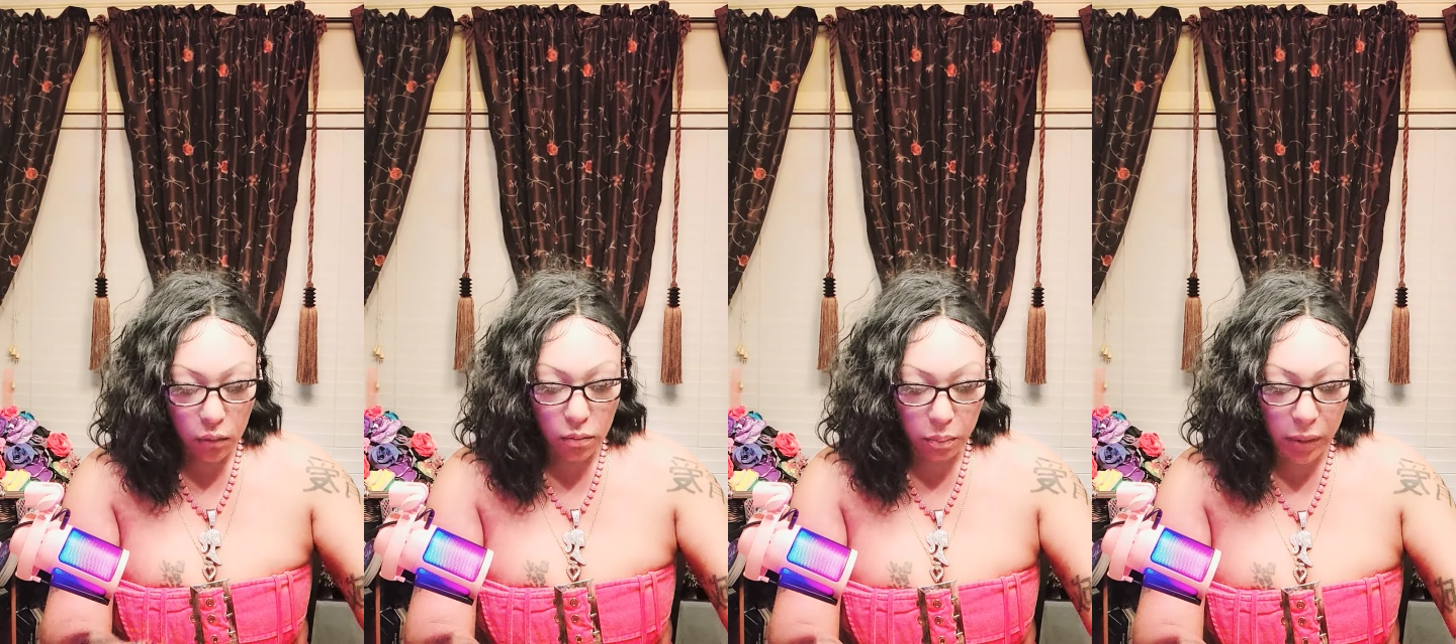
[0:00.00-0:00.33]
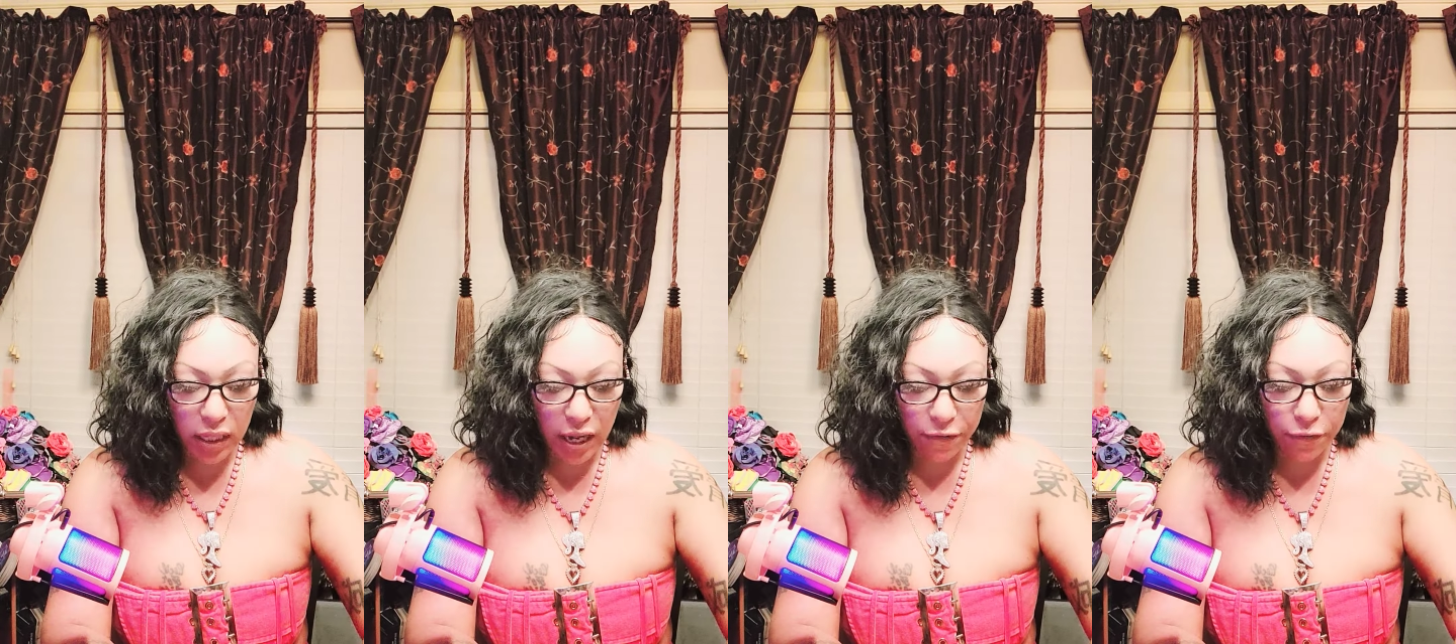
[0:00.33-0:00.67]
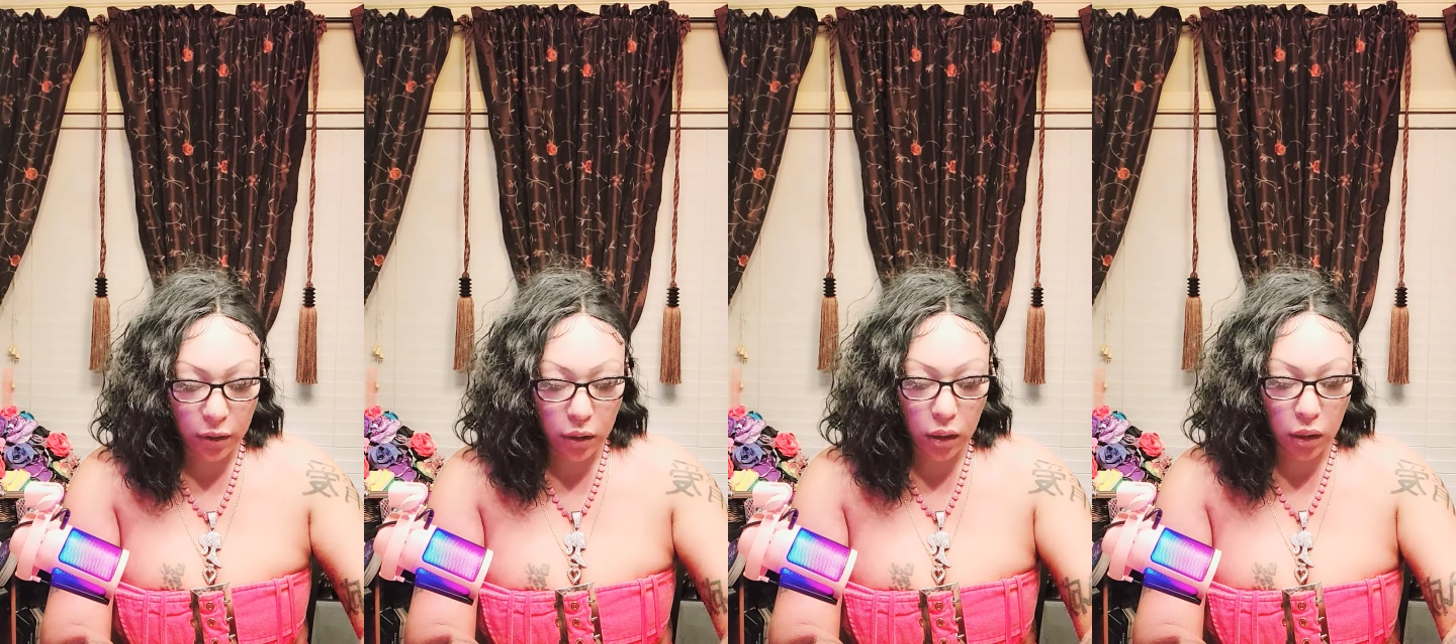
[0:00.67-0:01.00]
But
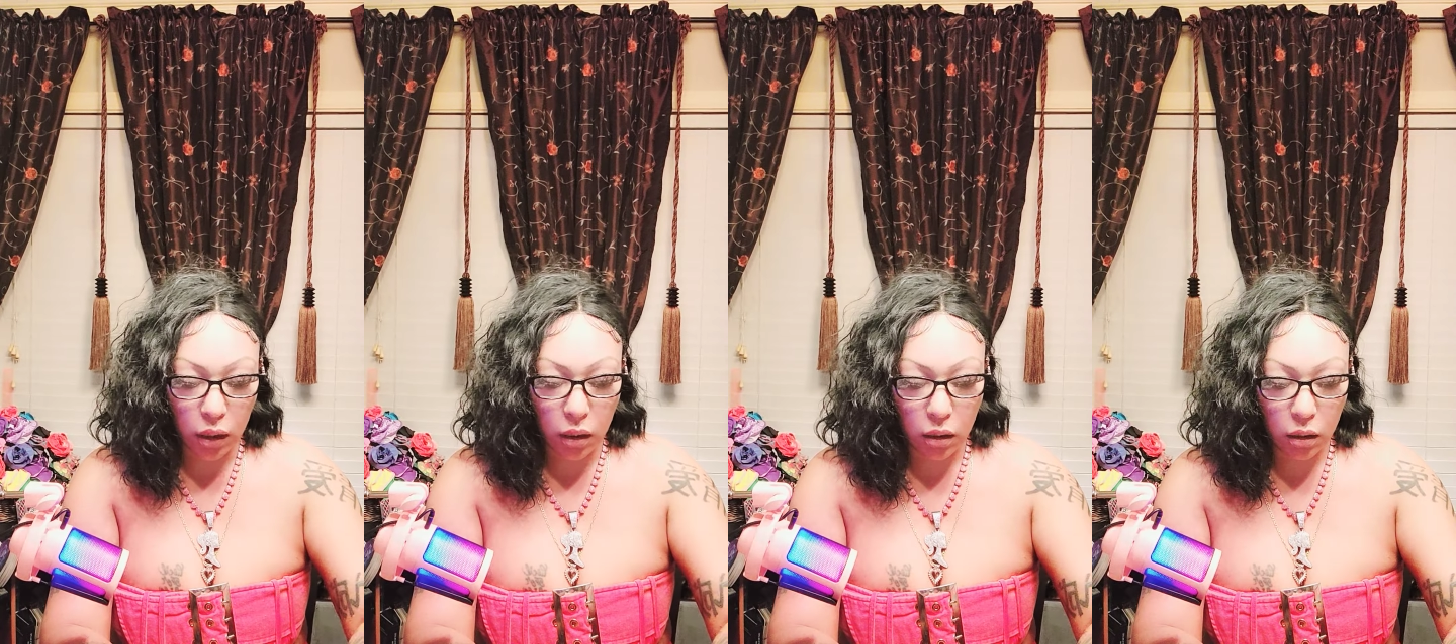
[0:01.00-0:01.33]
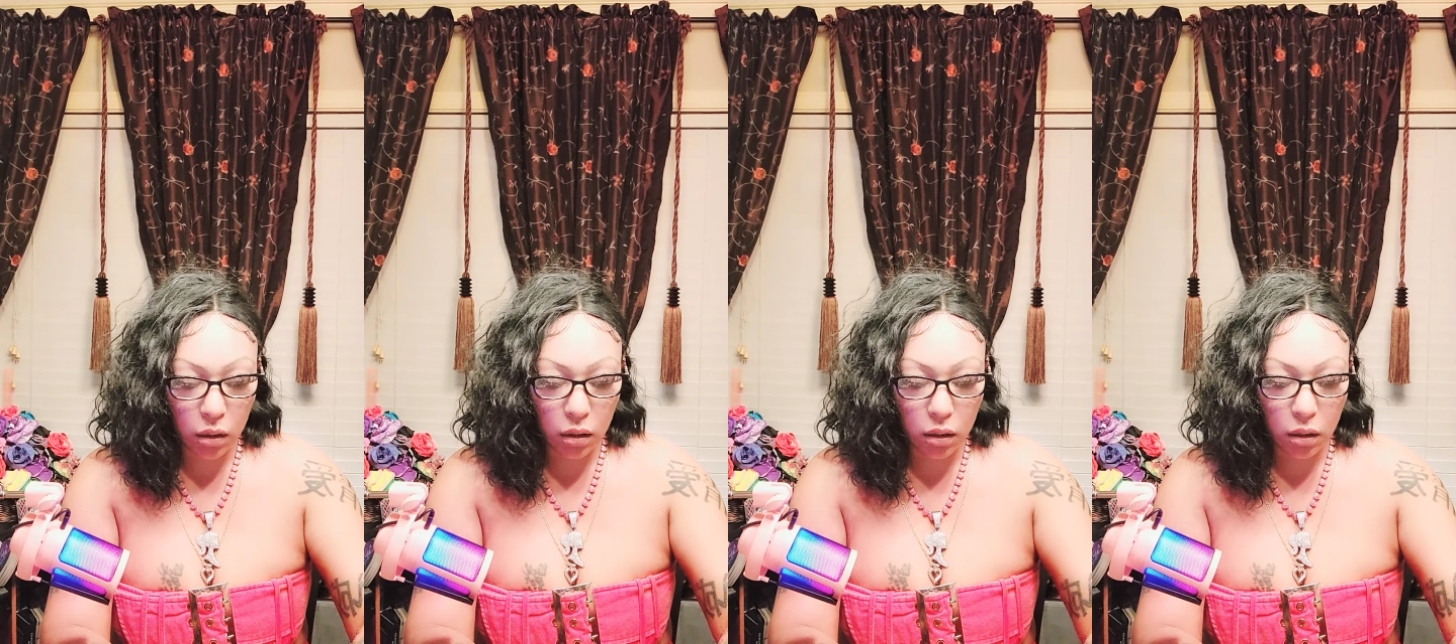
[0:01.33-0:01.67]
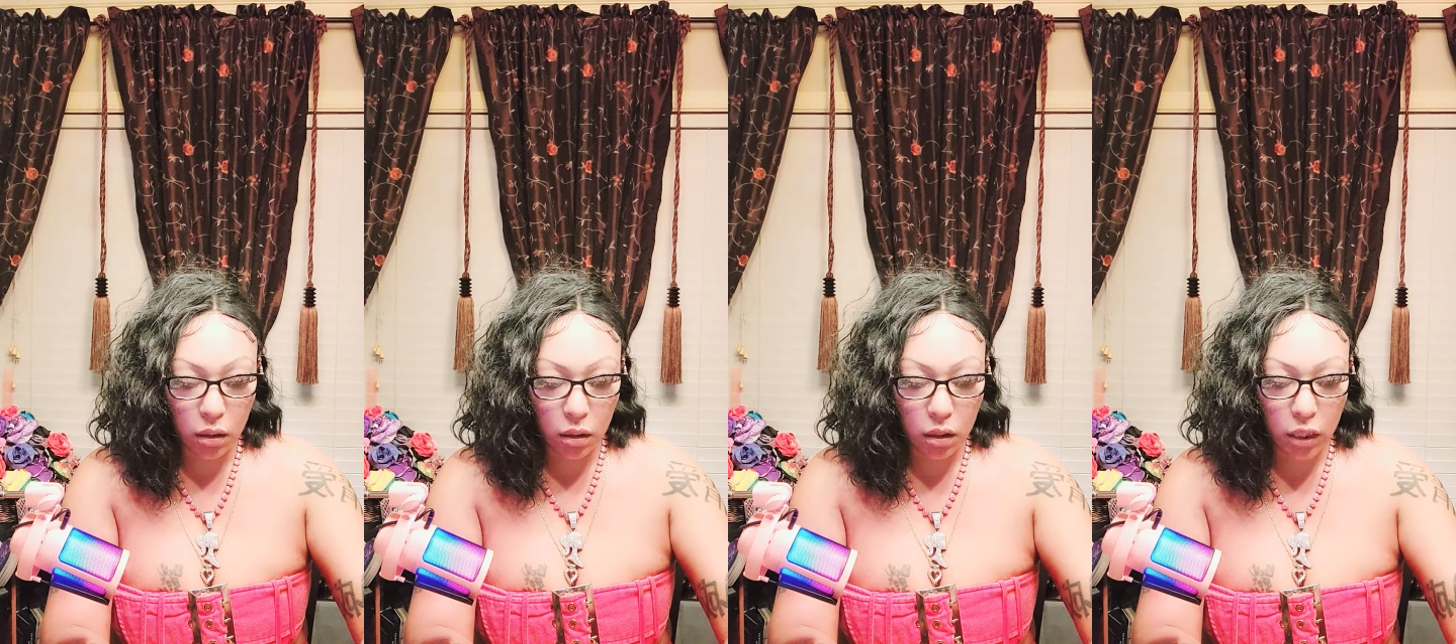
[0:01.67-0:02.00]
definitely,
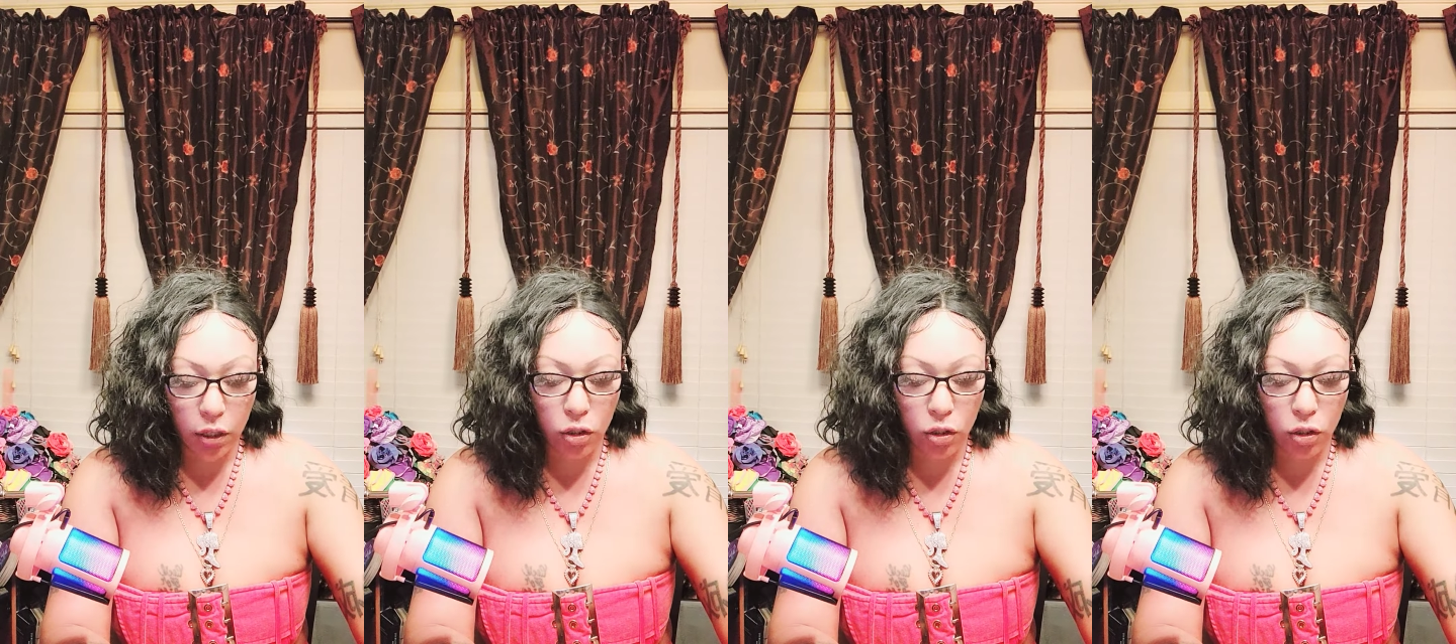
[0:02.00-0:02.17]
they're